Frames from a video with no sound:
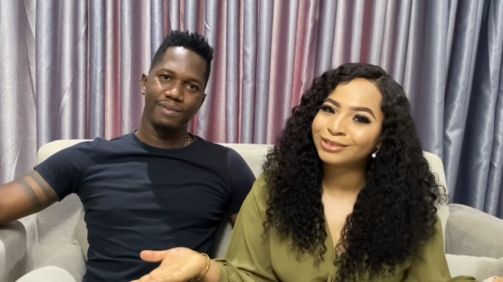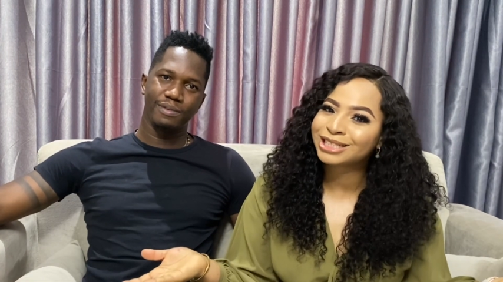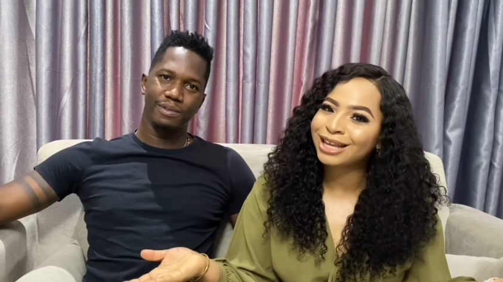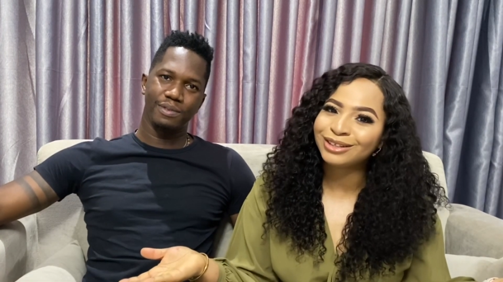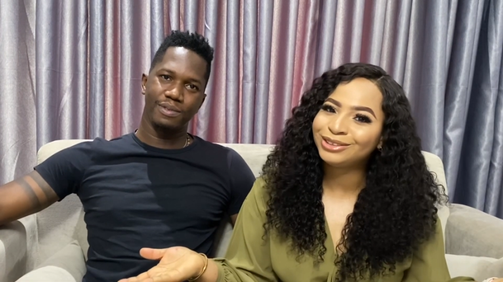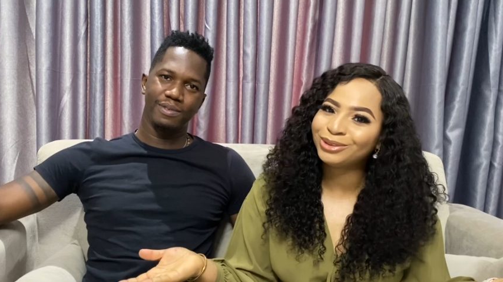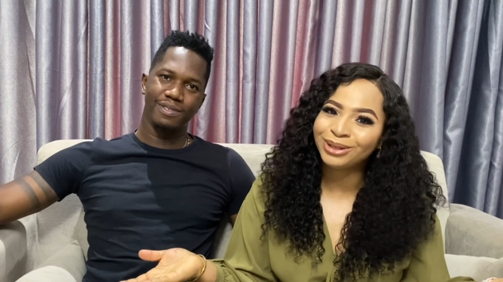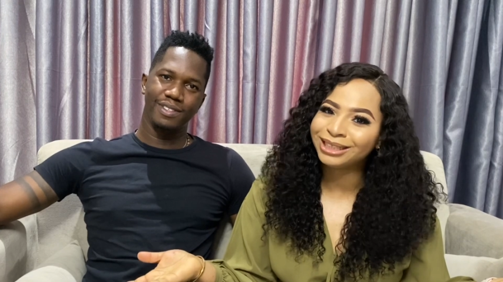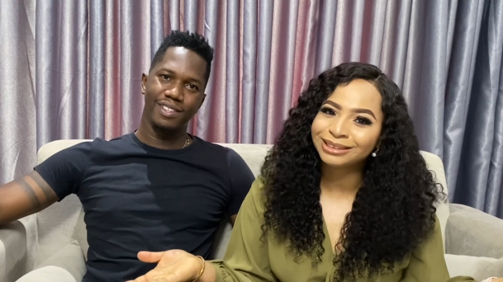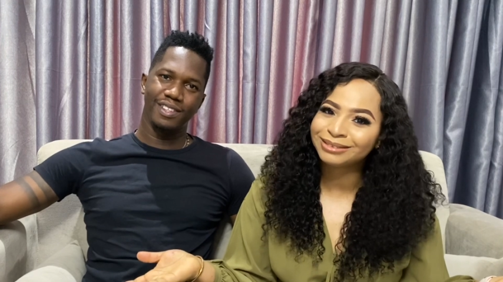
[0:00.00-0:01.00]
Speaker 1: are you doing?
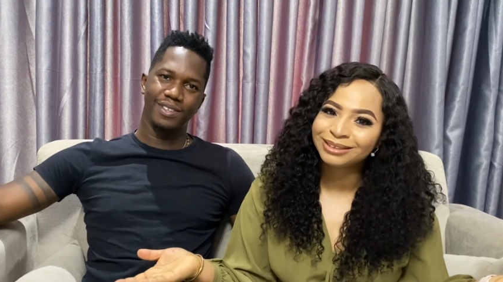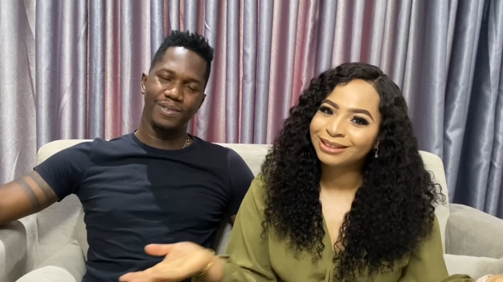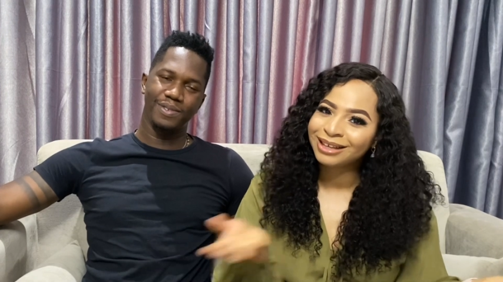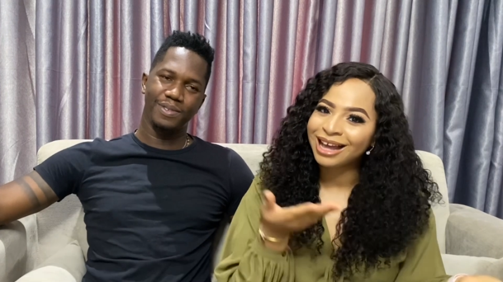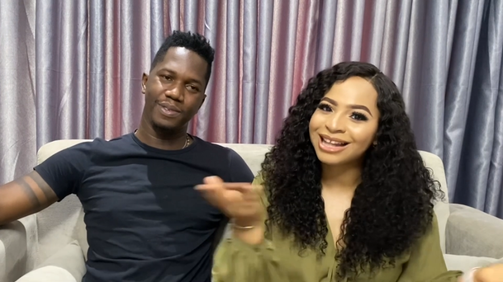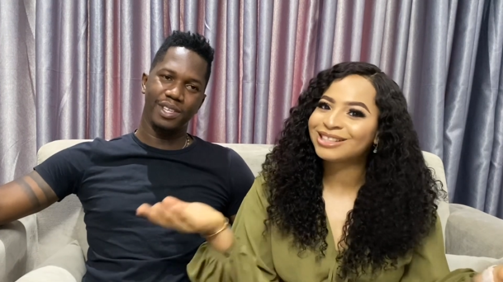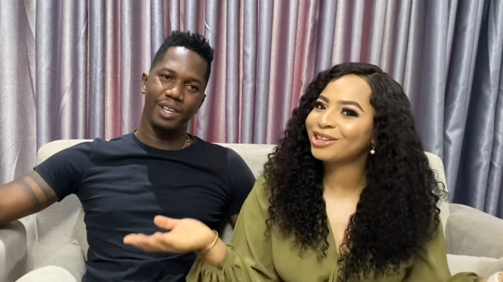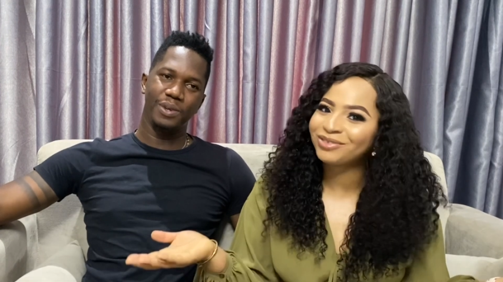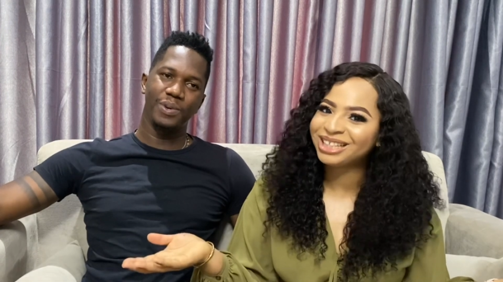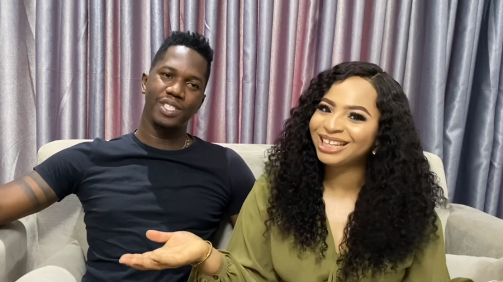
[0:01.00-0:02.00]
At
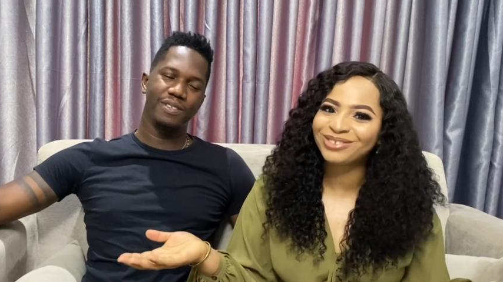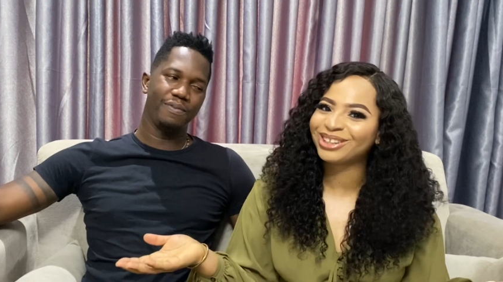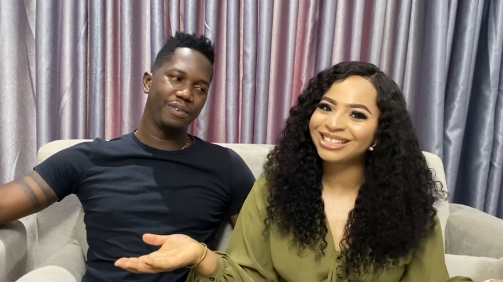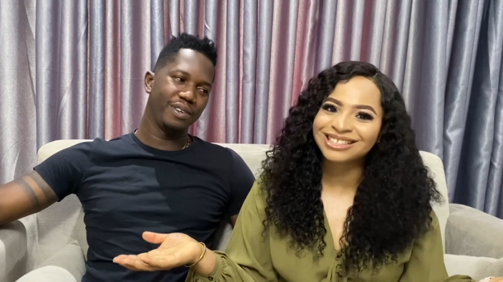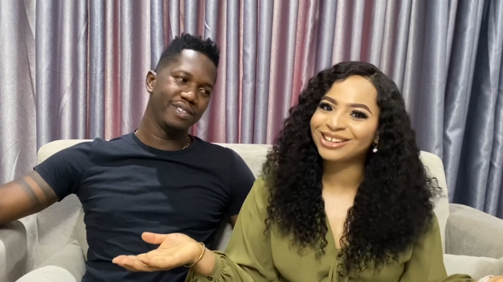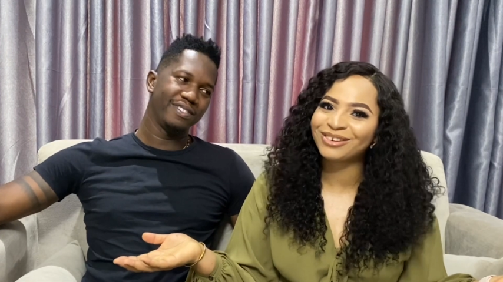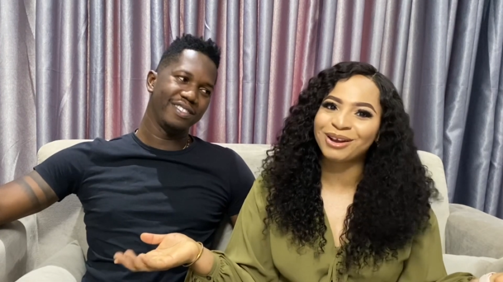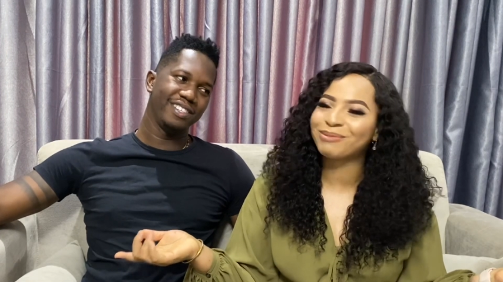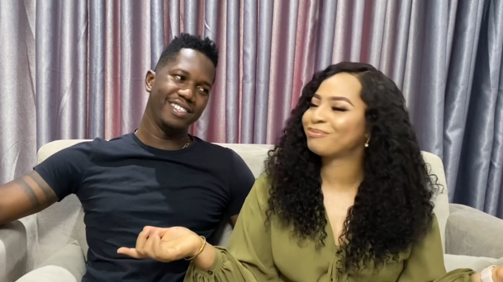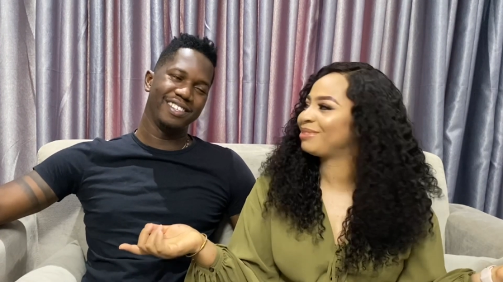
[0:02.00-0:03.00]
Lovely Gift on
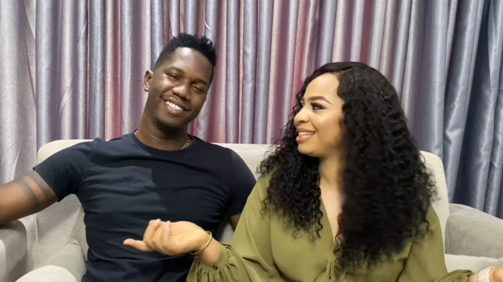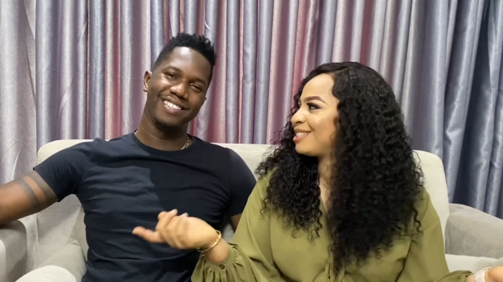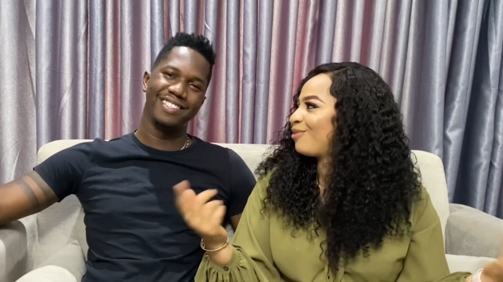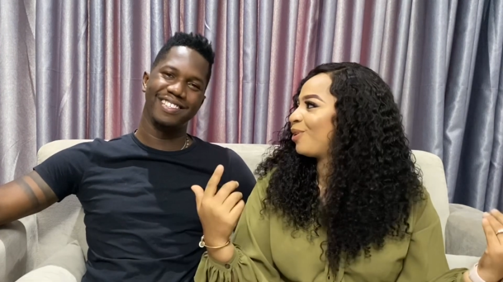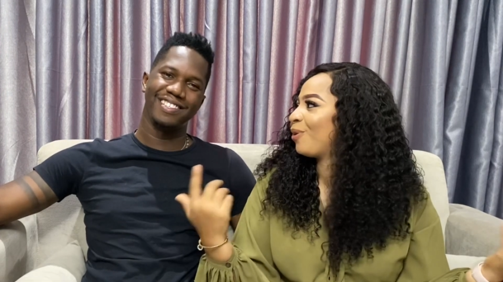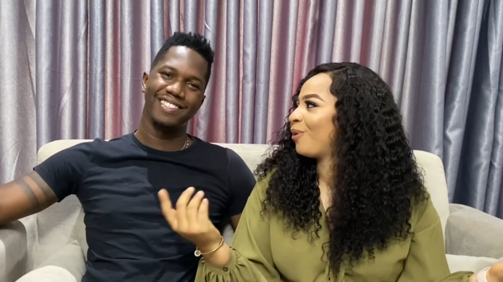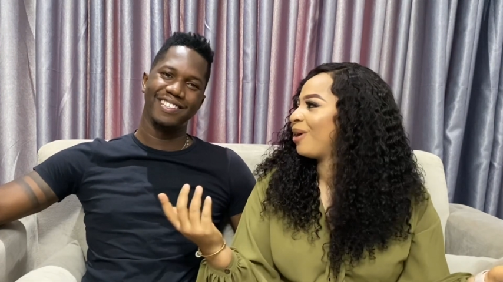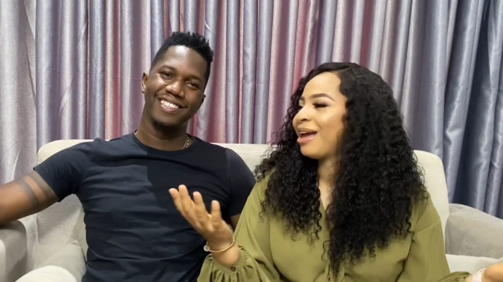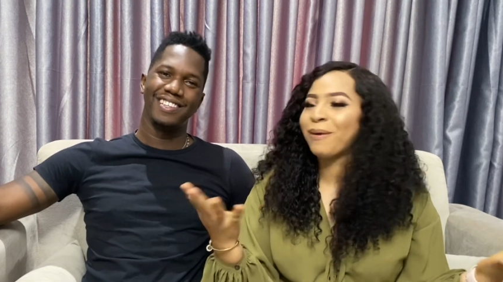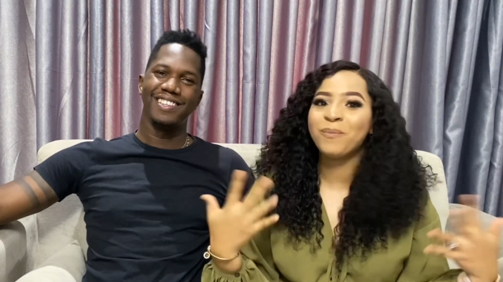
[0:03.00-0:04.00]
Instagram. Please follow
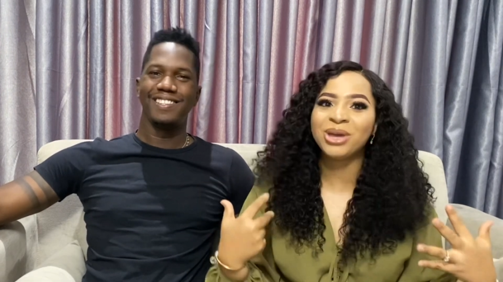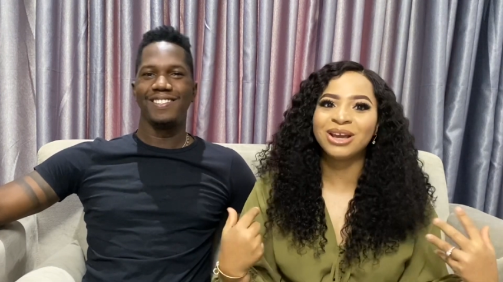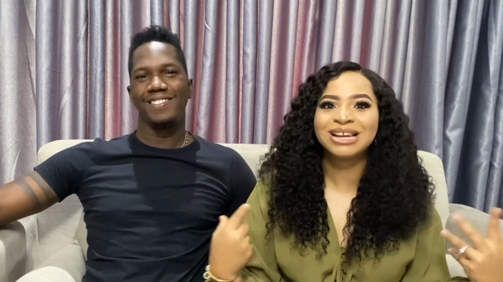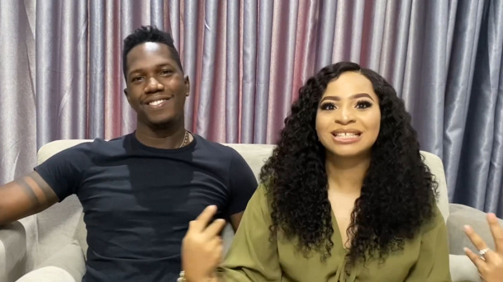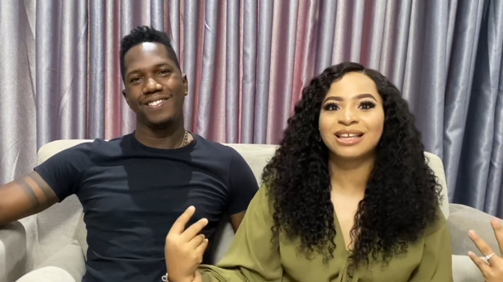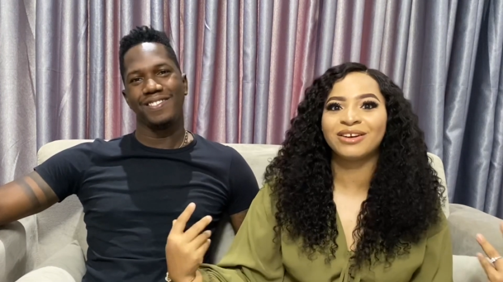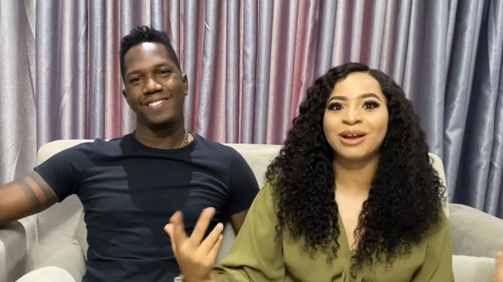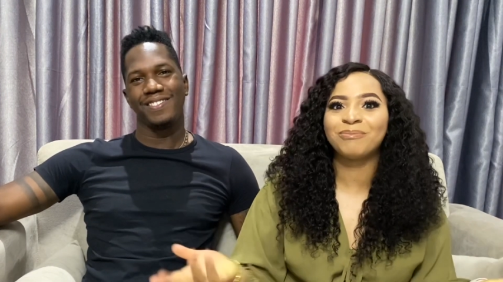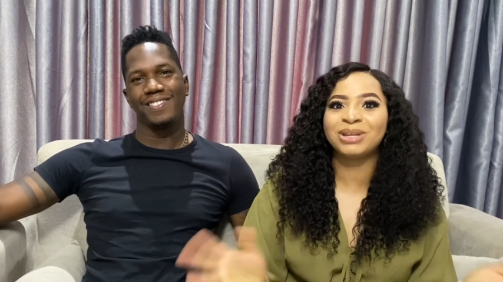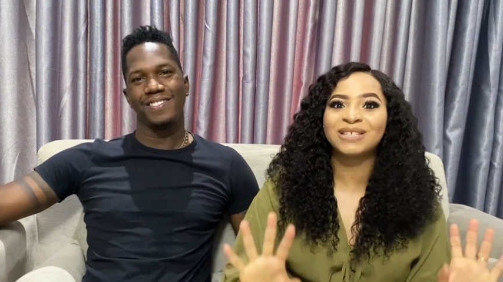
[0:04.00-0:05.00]
me on Instagram.
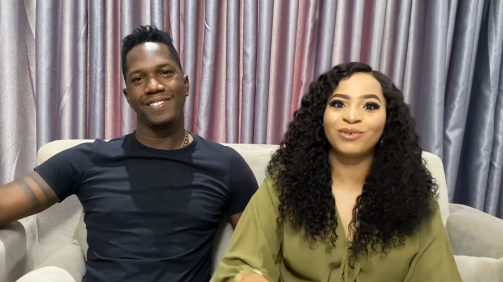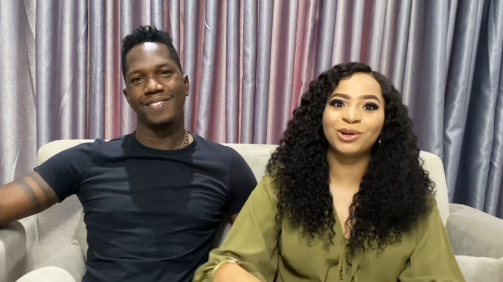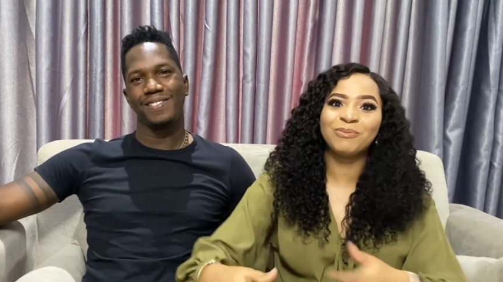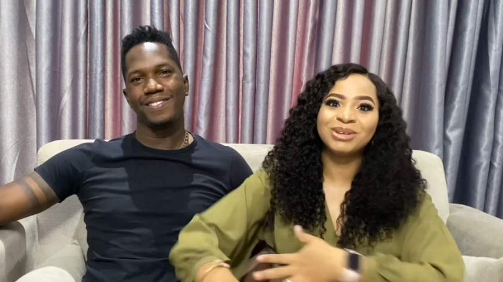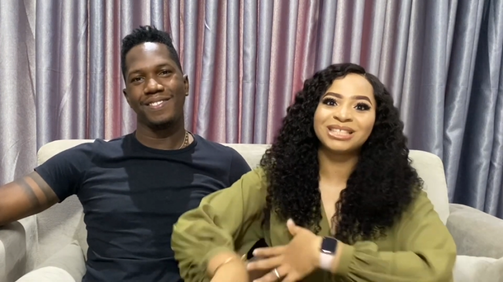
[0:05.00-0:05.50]
Please follow Mr.